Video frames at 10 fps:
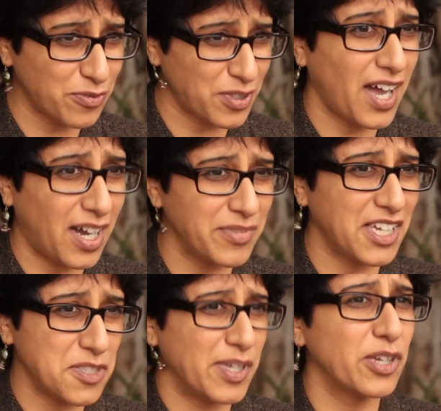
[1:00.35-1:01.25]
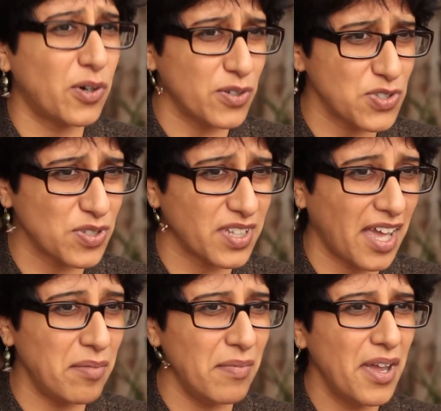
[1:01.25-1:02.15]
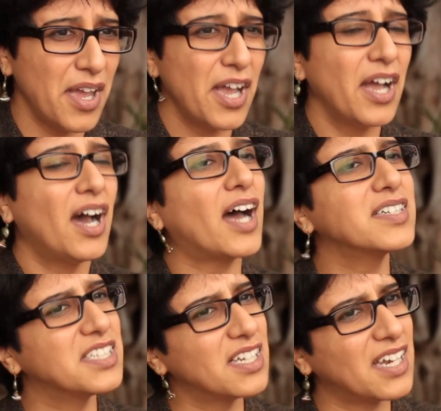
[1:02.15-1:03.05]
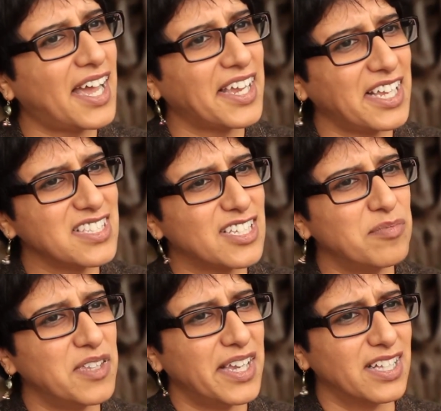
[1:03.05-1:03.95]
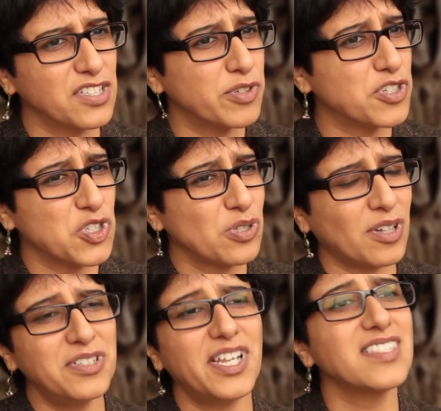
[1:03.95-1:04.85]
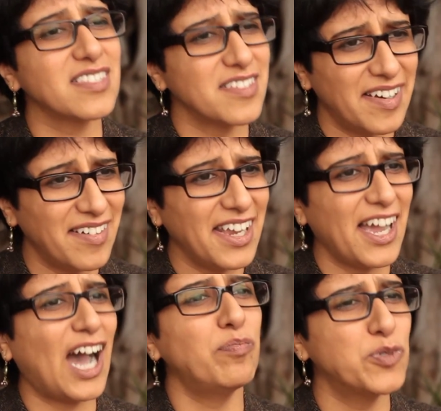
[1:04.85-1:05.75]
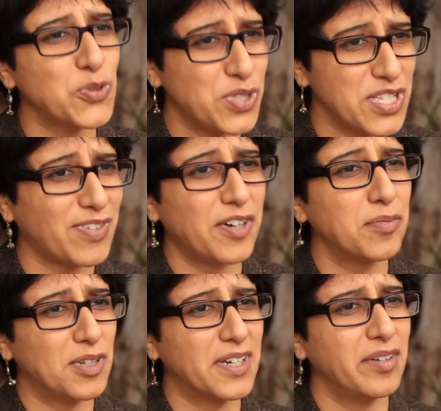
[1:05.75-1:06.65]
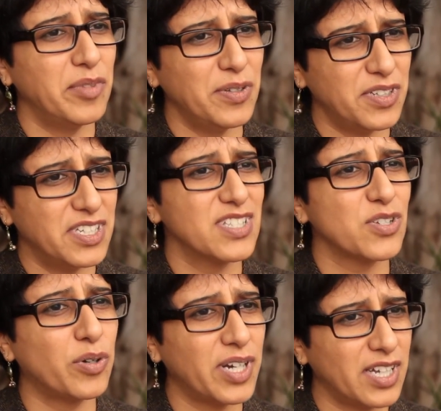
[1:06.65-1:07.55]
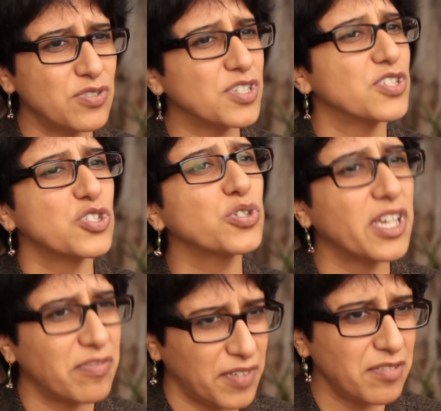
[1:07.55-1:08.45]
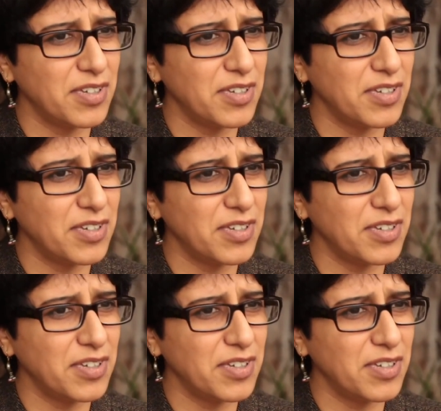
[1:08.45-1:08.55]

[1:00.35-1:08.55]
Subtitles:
for the harm that's being caused to them, until I get something else, which is not necessarily up to these vulnerable communities or countries to give